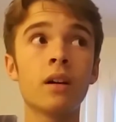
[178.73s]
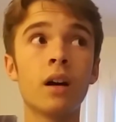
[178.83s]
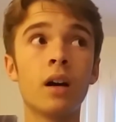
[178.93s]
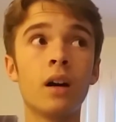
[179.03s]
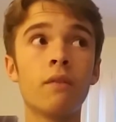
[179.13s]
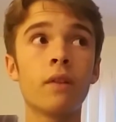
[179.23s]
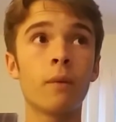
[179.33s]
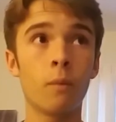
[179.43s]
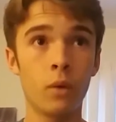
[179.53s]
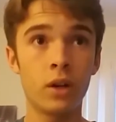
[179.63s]
of
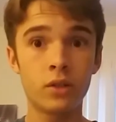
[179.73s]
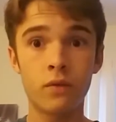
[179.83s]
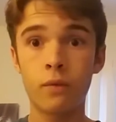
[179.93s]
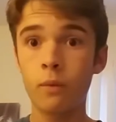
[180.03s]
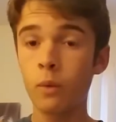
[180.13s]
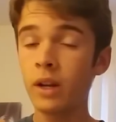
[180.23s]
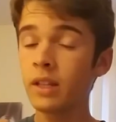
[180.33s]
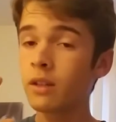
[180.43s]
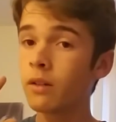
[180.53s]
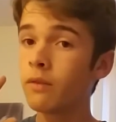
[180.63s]
where it's when
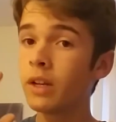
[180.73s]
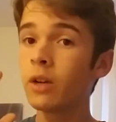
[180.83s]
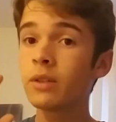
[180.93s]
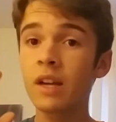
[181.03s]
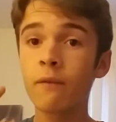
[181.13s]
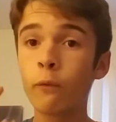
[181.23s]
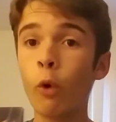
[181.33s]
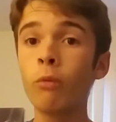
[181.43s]
it the video is at four